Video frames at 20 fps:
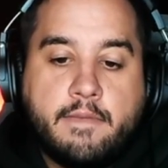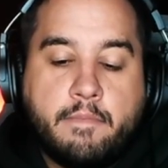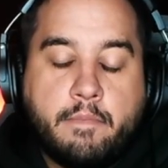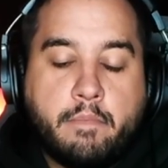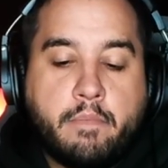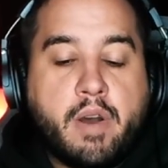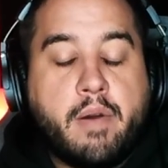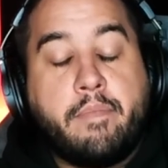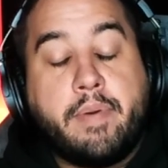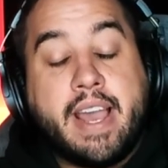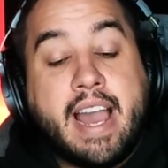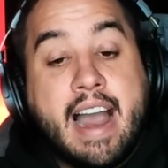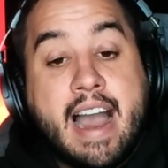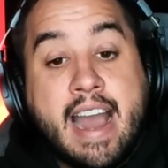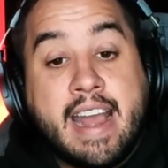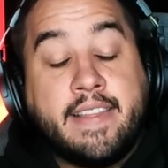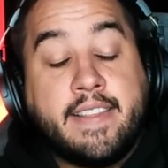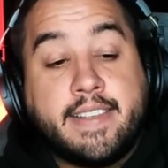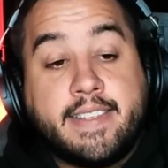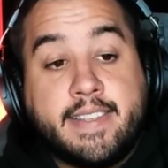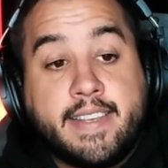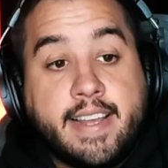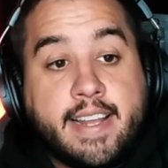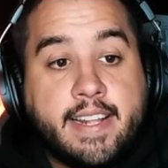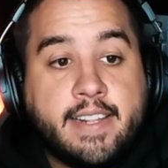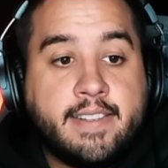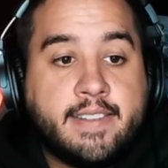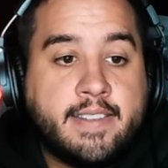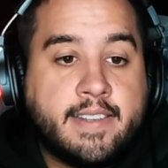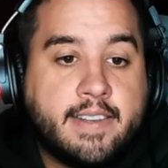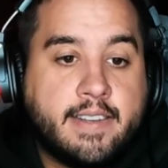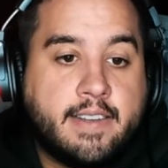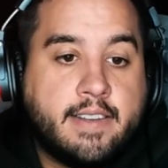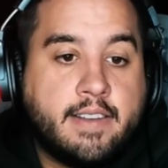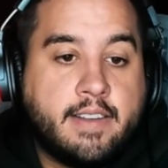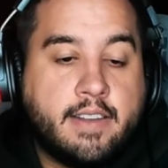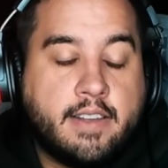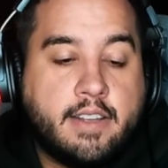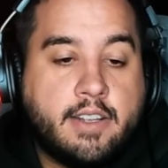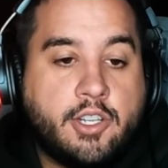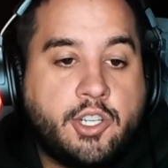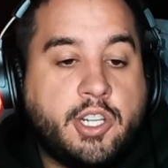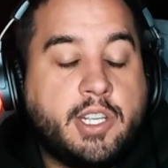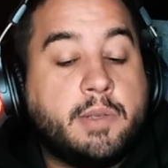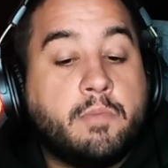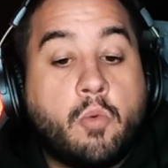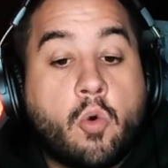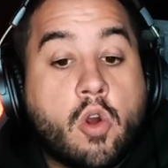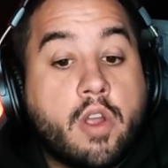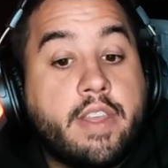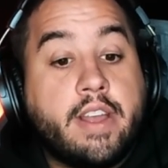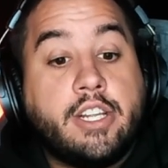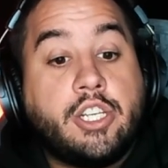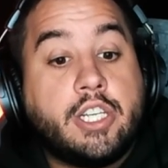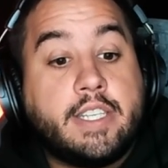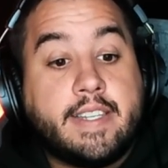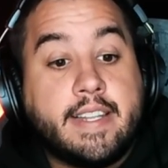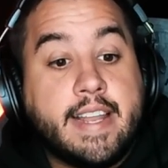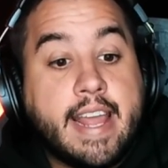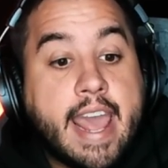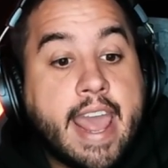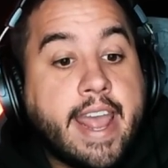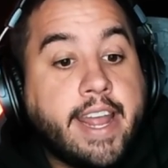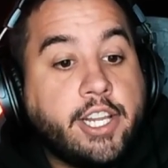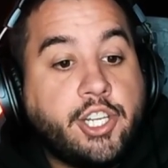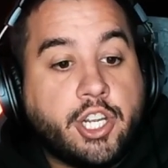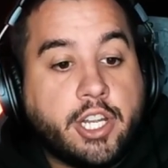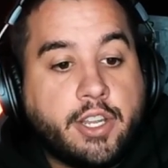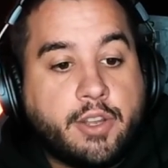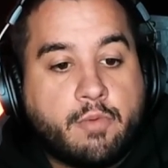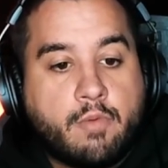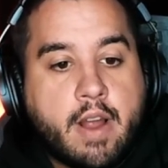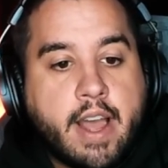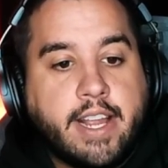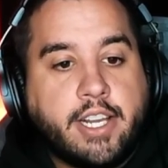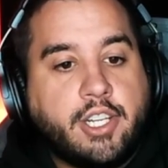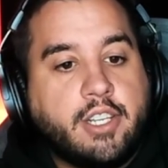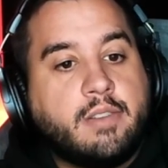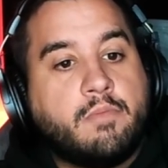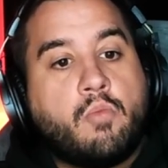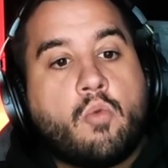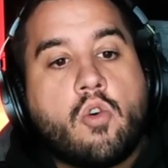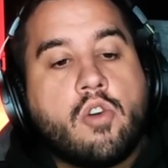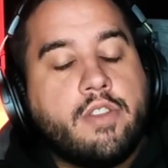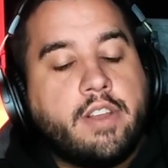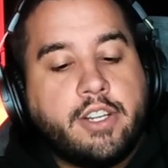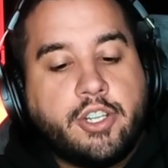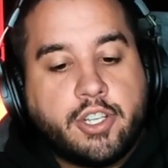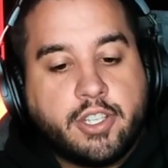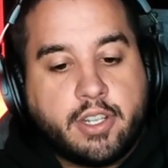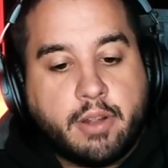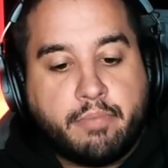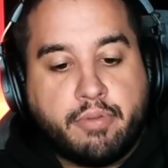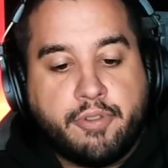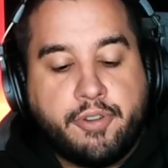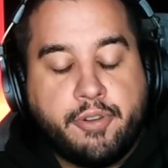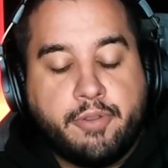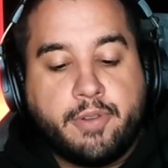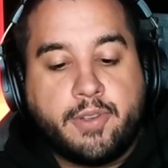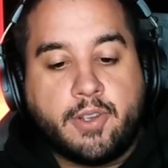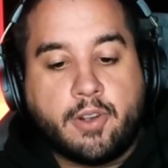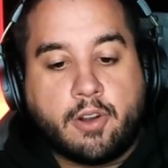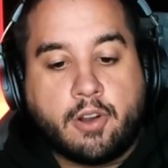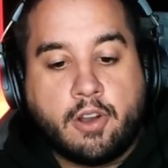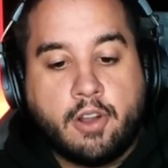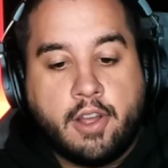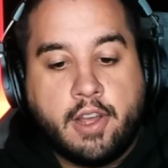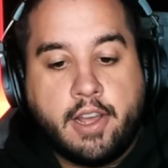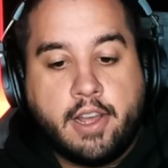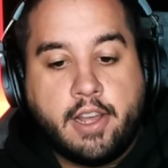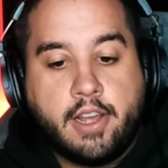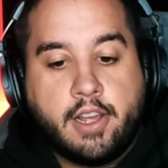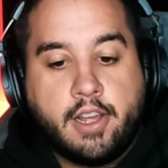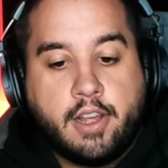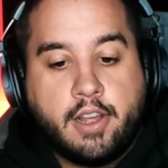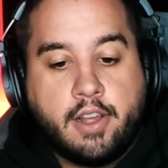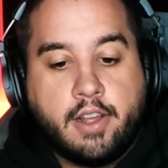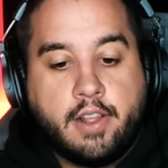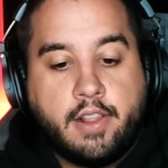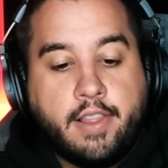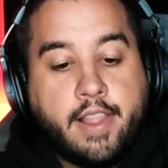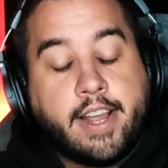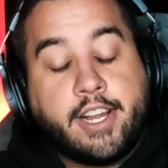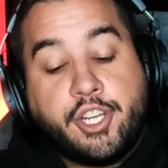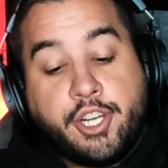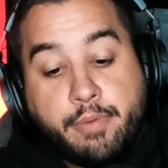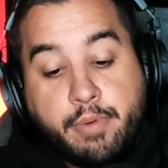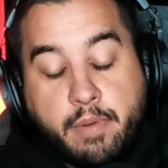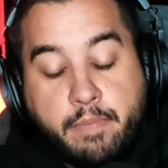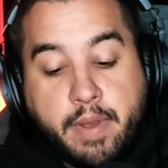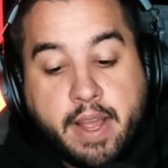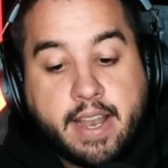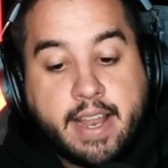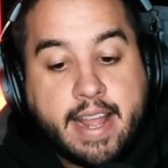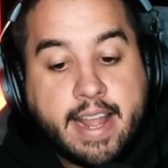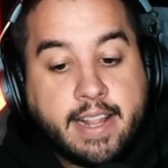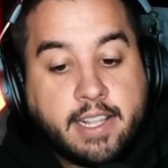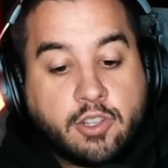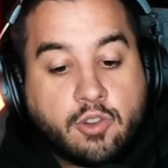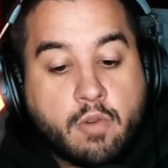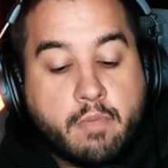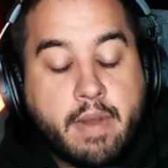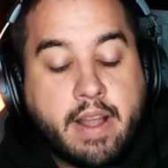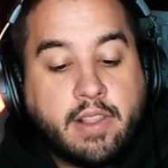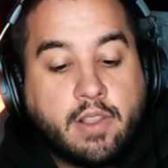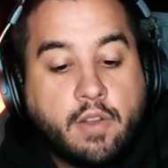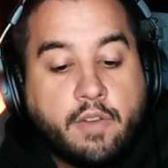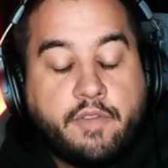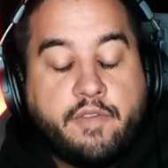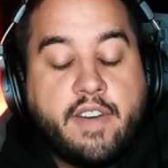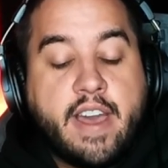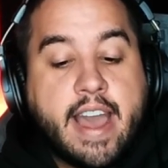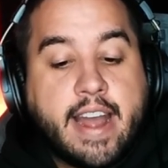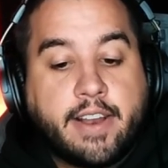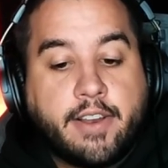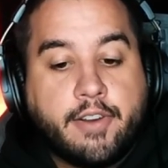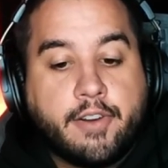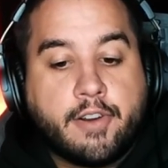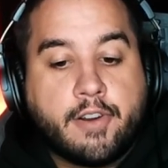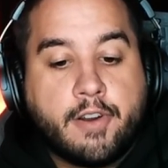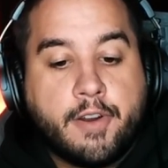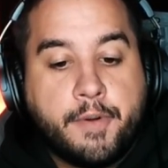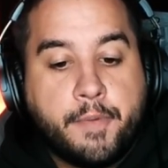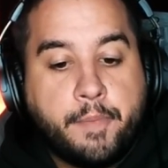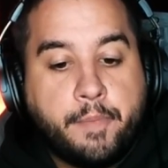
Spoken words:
but behind the scenes, she's more than just an agent, right? She's more than just a producer. Like, she would be an instrumental factor